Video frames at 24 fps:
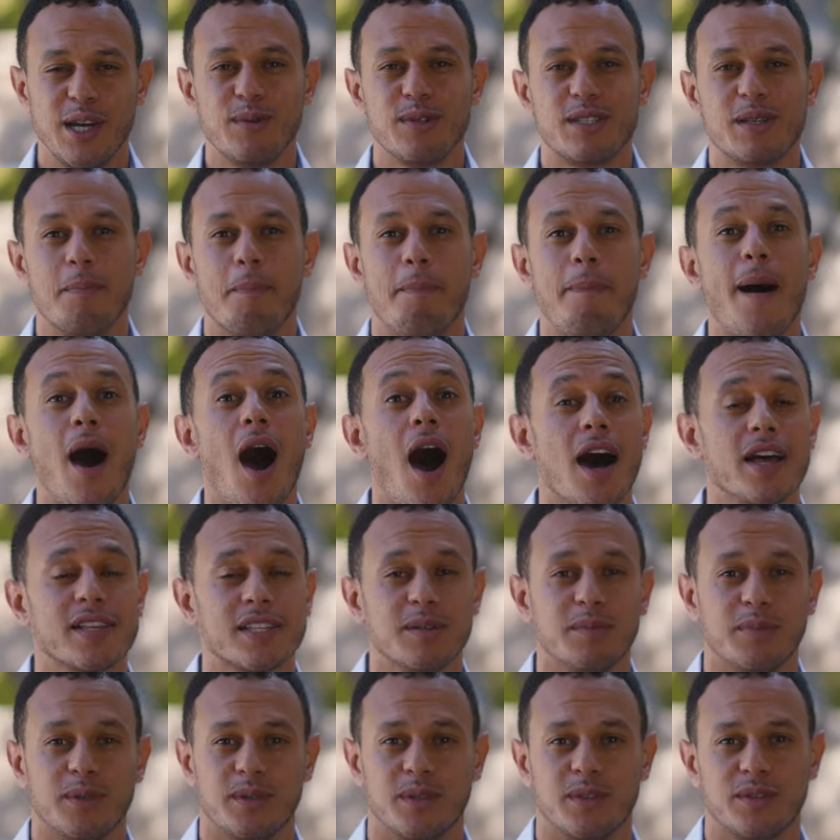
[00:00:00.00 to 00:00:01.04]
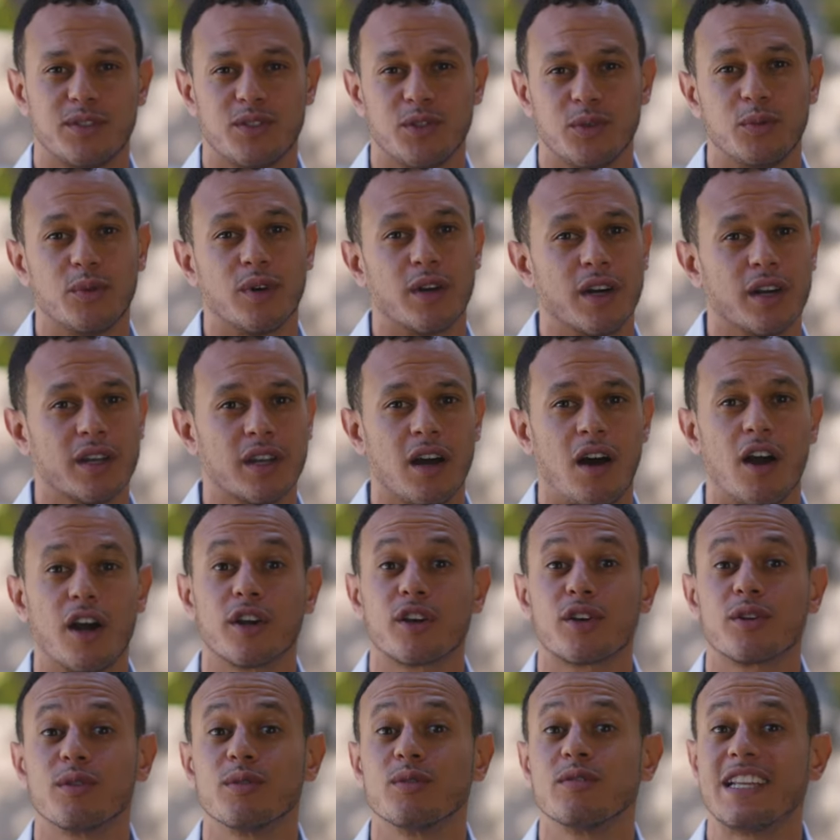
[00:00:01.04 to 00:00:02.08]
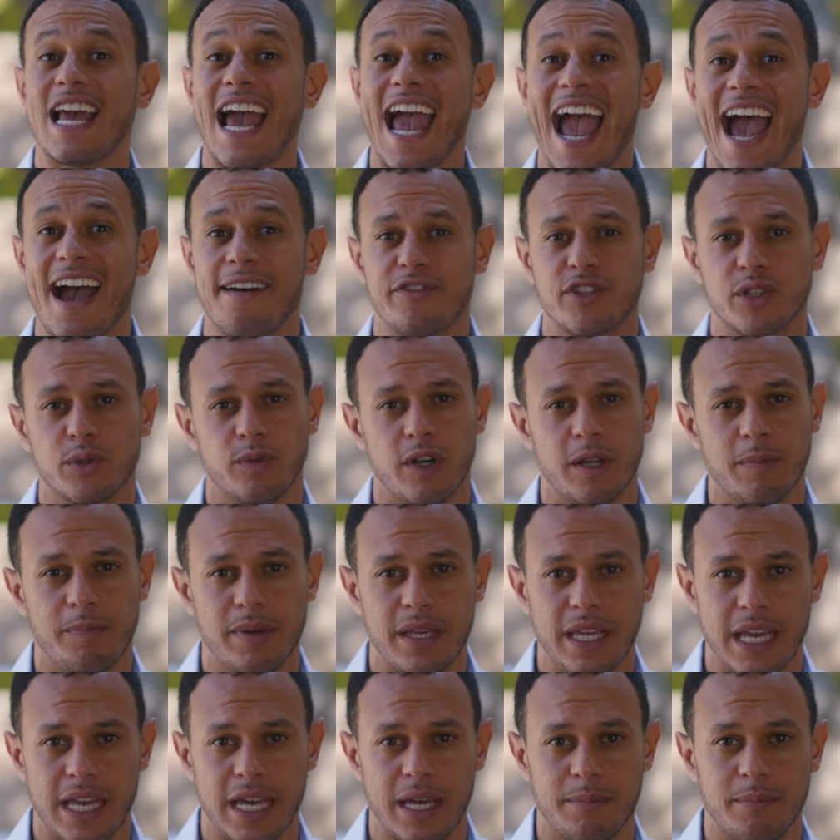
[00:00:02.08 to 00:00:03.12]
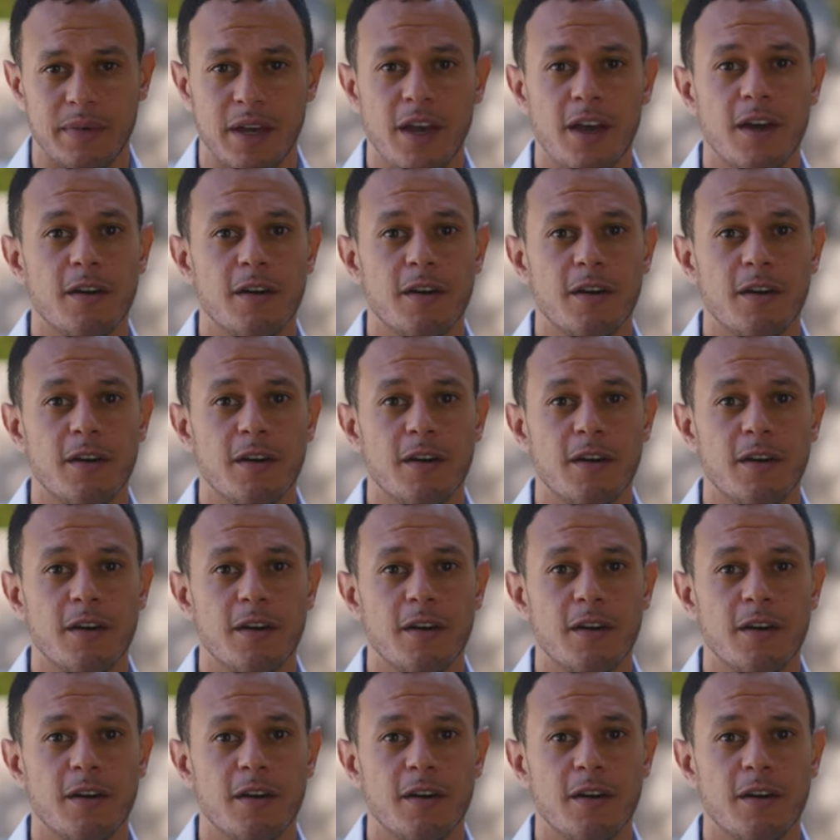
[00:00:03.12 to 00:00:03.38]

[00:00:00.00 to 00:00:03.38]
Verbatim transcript: It was impossible to work our crews after 1 p.m.